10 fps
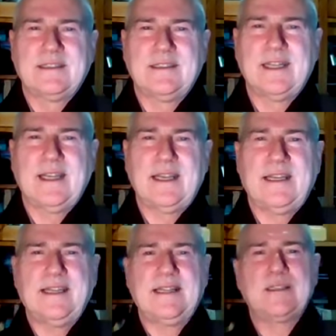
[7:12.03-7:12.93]

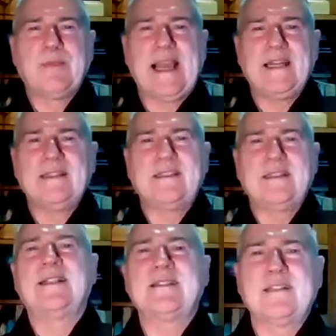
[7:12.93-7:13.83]
They
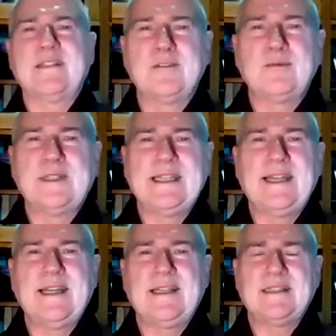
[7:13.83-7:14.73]
expand as they fill with the
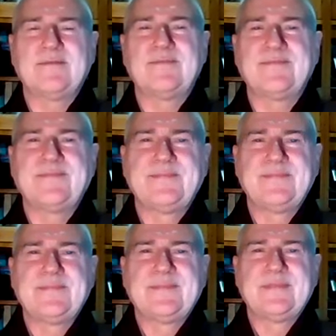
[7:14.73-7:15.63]
air.
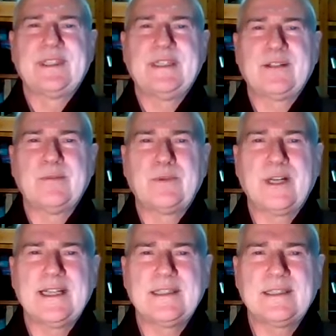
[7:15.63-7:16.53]
Then they
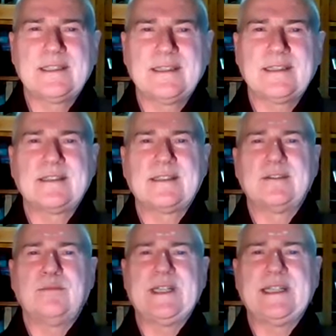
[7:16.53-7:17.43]
compress as
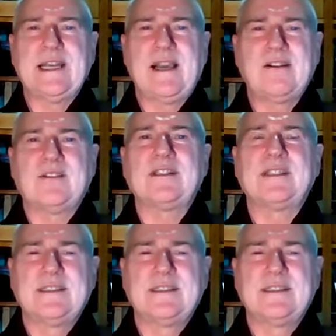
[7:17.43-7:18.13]
you breathe out.